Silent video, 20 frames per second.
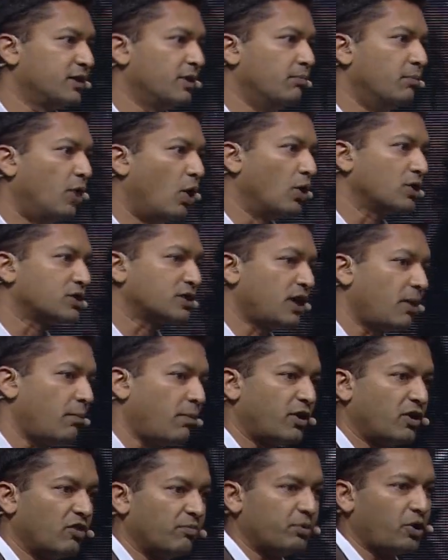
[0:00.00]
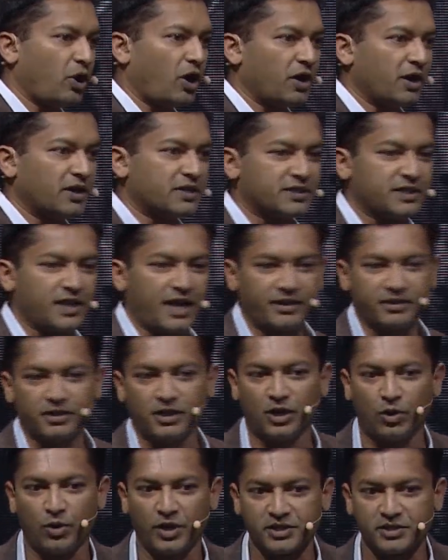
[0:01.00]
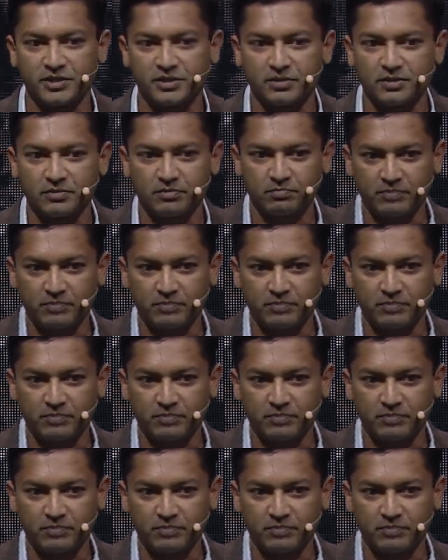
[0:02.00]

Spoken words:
the most number of products at the lowest